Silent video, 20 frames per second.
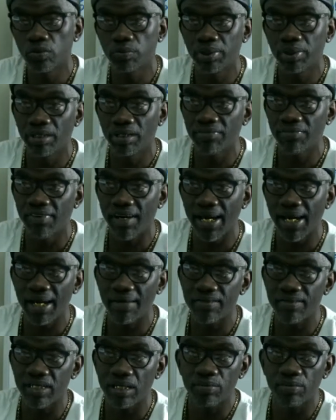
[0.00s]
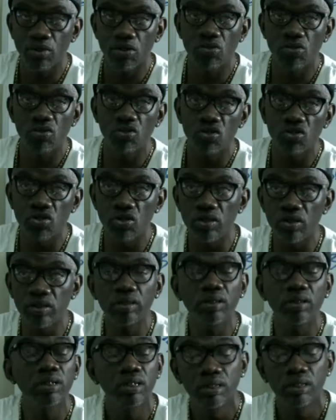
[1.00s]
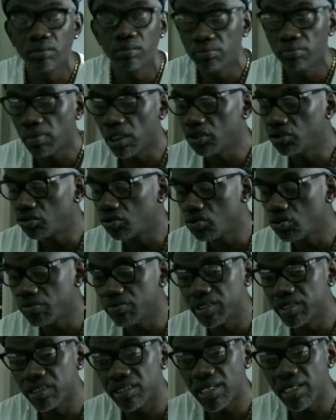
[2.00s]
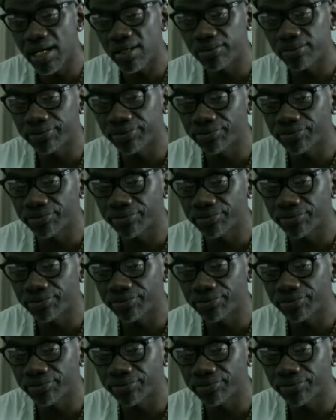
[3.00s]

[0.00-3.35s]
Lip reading: but if I have something going on, mushrooms is out.